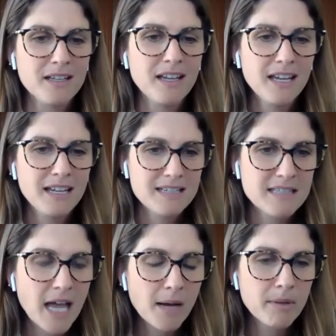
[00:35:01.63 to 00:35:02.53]
can
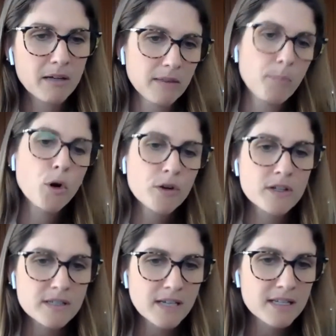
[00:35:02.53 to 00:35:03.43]
the
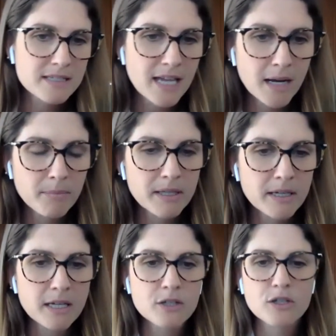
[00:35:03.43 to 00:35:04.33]
parties can
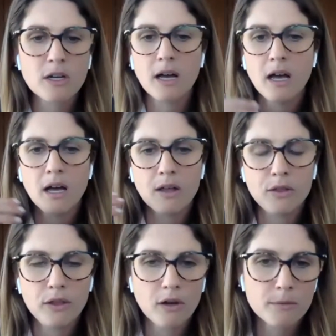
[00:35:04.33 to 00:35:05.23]
establish,
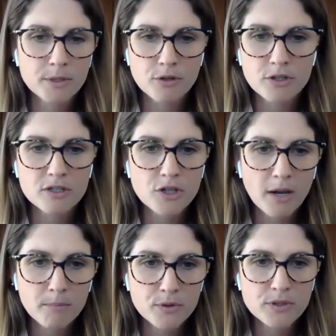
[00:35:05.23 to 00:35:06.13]
the arbitration
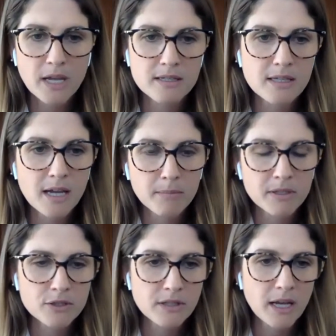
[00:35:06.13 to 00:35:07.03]
chambers can
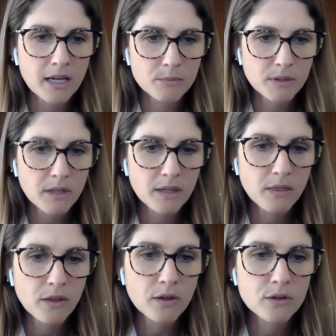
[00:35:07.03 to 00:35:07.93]
establish that within
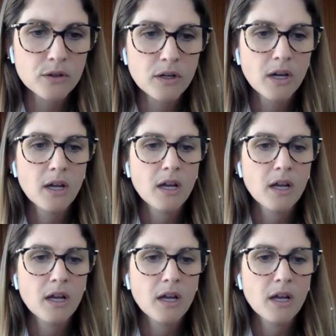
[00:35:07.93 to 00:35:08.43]
their